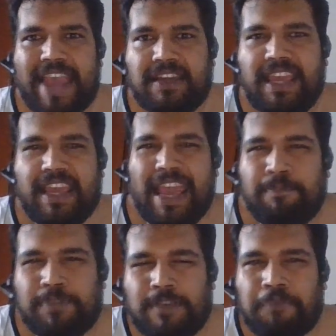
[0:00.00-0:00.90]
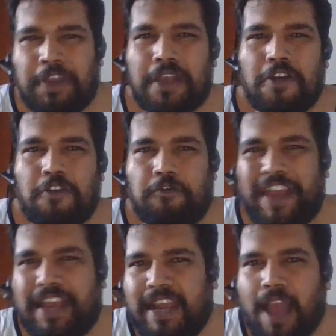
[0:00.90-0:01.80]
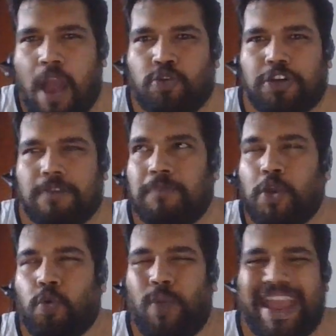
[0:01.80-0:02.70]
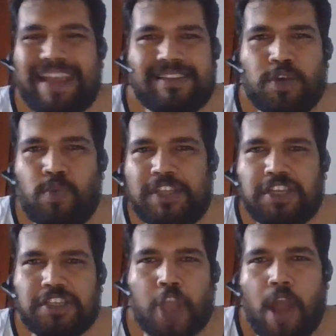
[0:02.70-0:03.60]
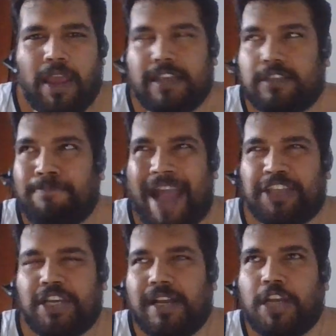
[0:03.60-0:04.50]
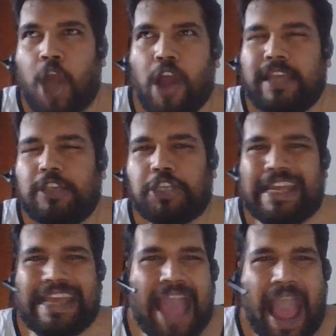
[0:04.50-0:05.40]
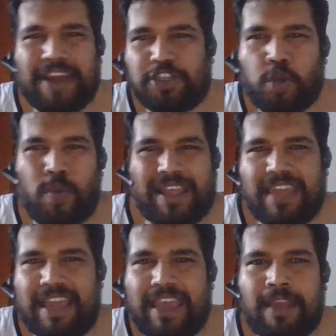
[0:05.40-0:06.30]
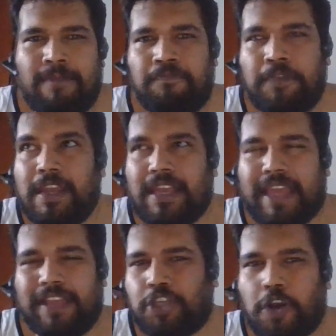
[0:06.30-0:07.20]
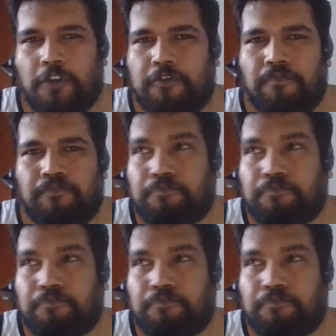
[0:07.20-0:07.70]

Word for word: yet he keeps figuring out ways in which his, no his magical knowledge and his quick thinking can sort of